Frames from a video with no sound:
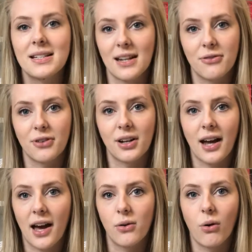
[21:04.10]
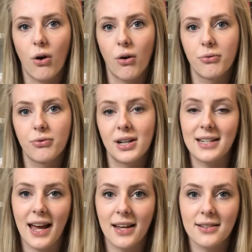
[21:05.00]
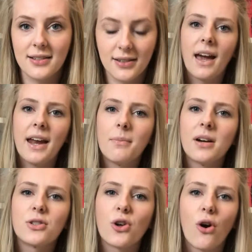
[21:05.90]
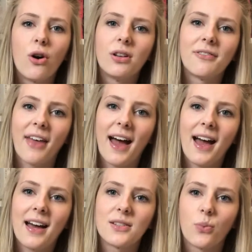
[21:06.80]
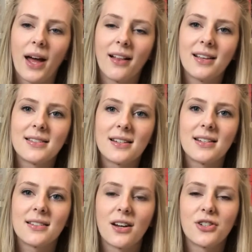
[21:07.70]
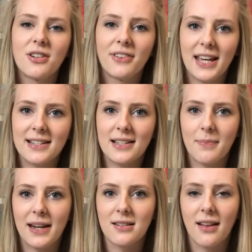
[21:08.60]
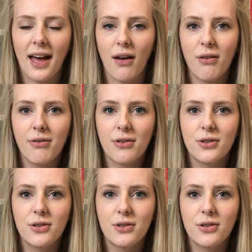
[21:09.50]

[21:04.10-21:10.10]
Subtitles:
different out of a text. In amongst all of that as well is the discussion of Casey's mental health.